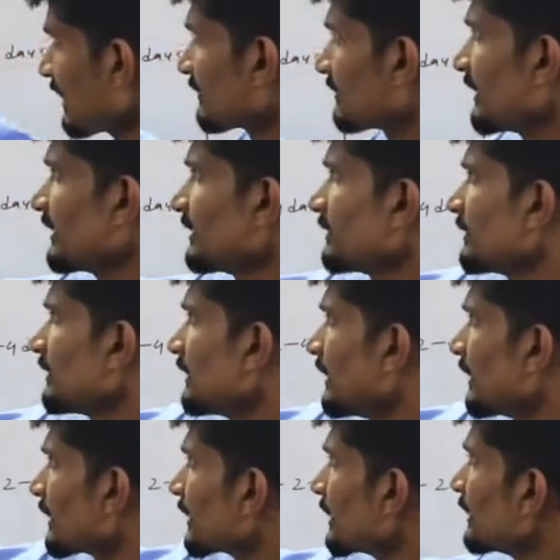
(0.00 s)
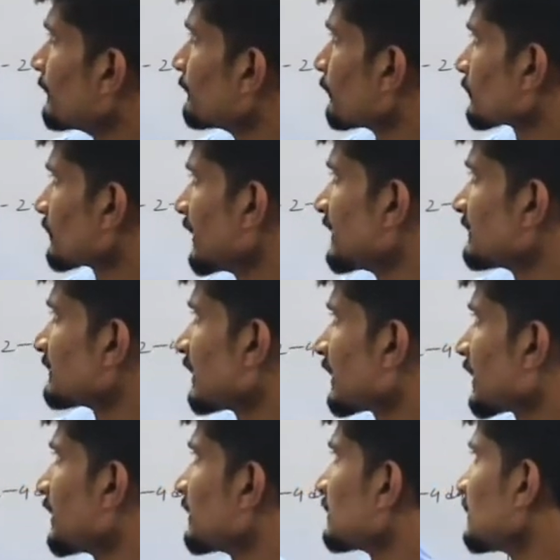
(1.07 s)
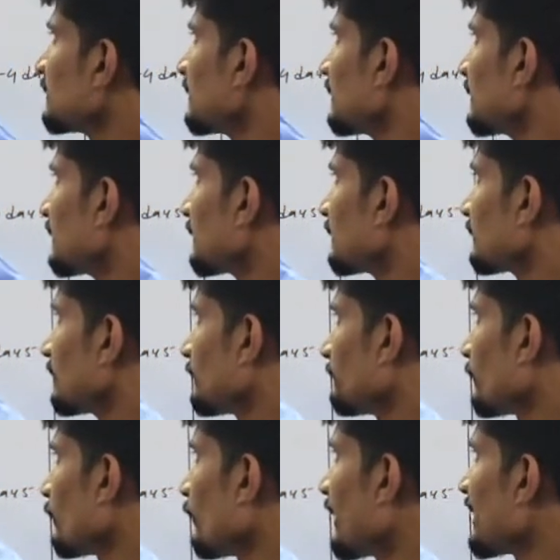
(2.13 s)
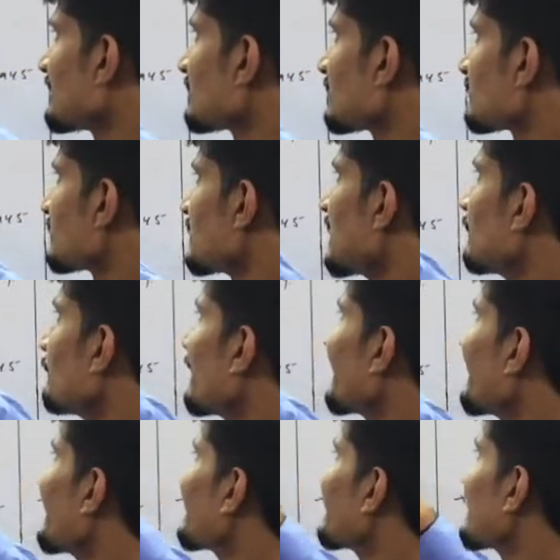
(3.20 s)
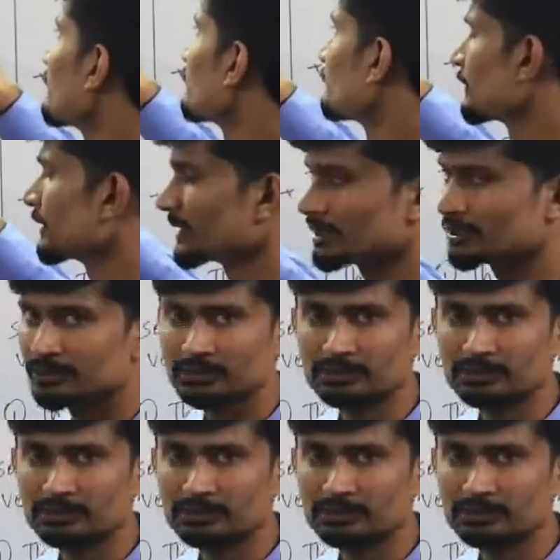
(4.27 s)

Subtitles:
Then T lymphocytes again provides a cell mediated immunity.